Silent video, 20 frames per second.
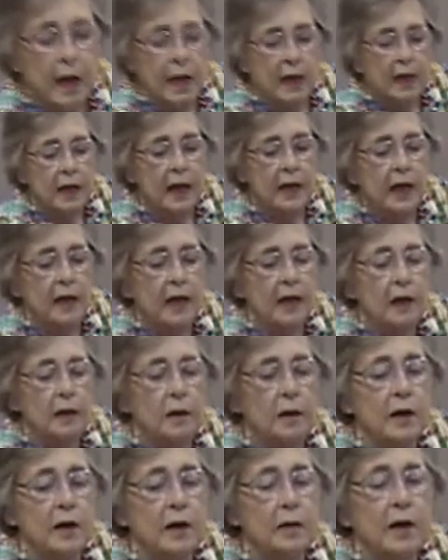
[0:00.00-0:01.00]
And again,
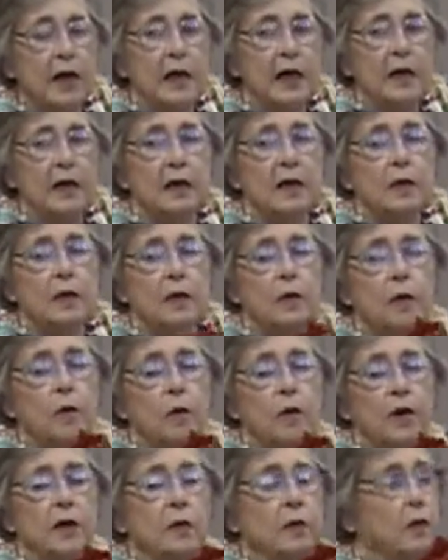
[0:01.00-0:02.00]
you can make it
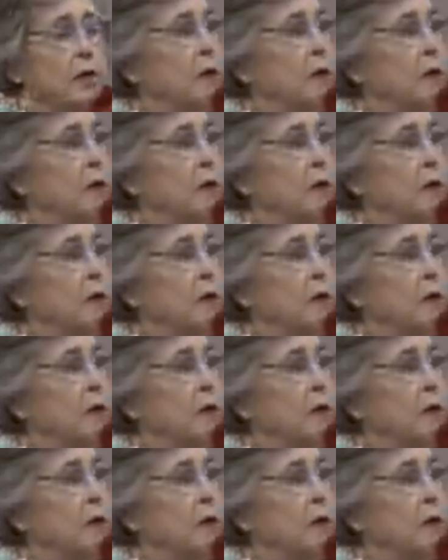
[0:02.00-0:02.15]
with